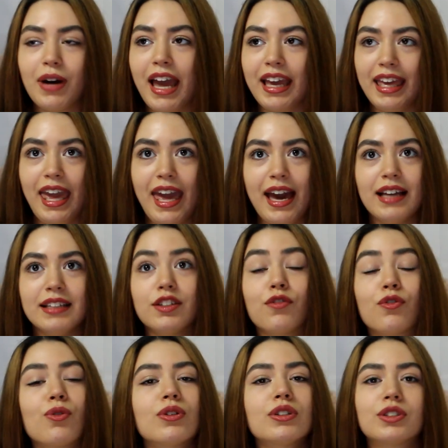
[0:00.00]
I can't.
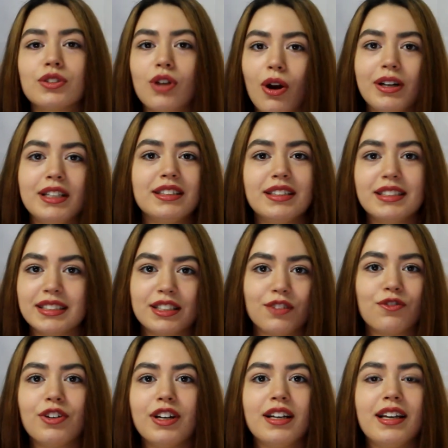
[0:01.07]
Of course Story is
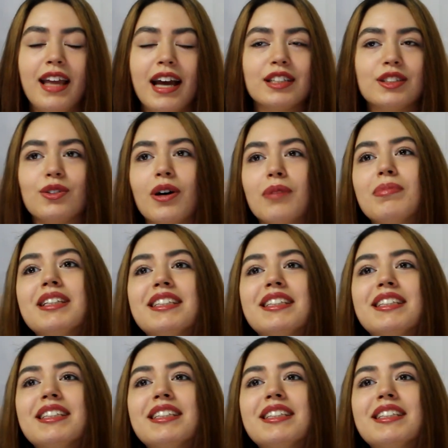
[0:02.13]
different and so on.